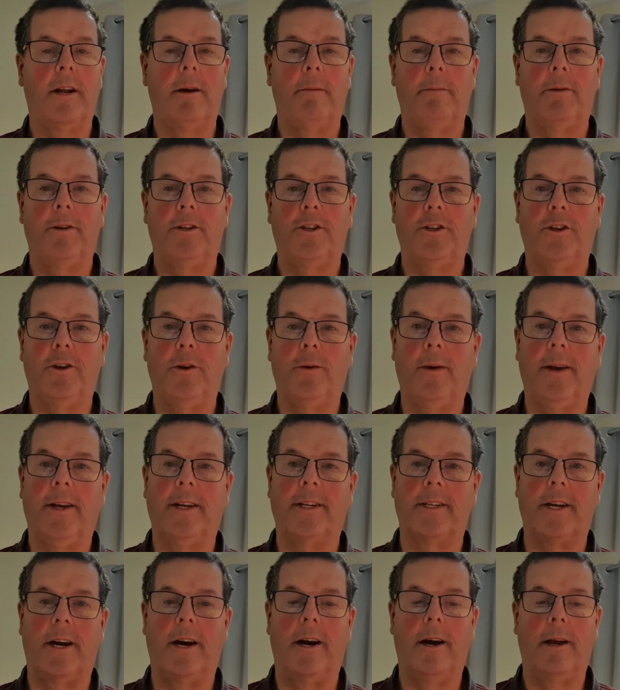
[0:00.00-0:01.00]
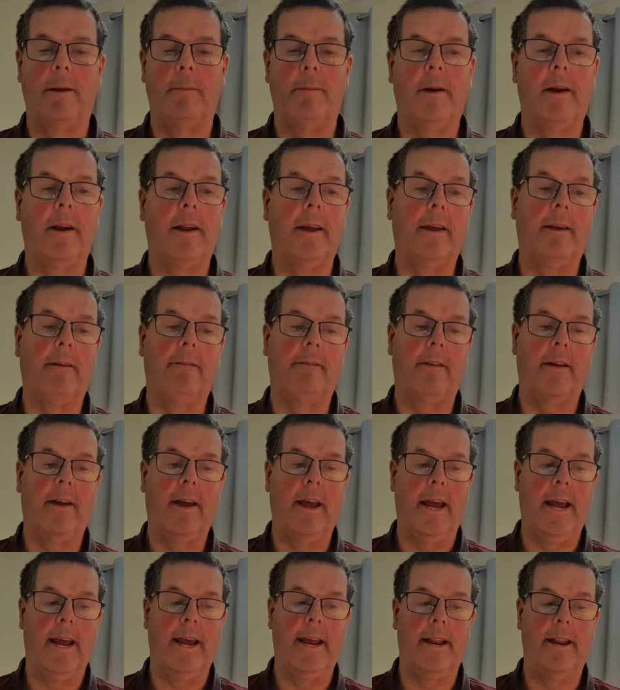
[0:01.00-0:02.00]
number two is I believe
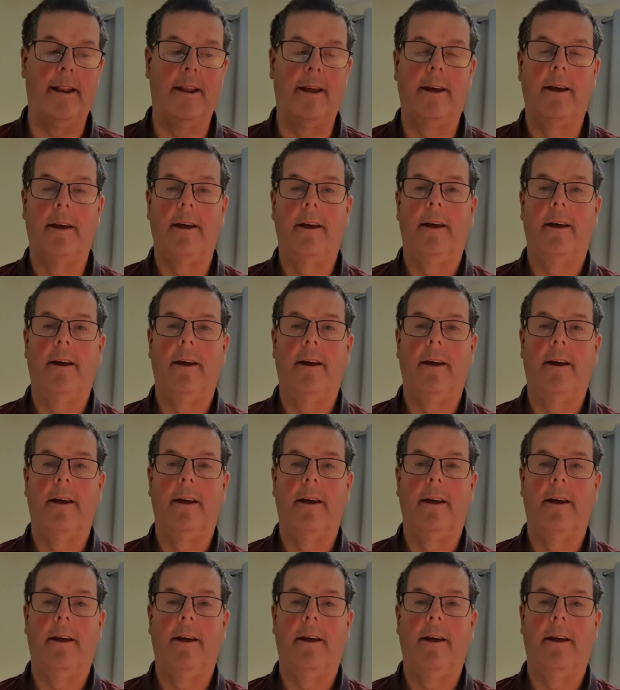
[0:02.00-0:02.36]
in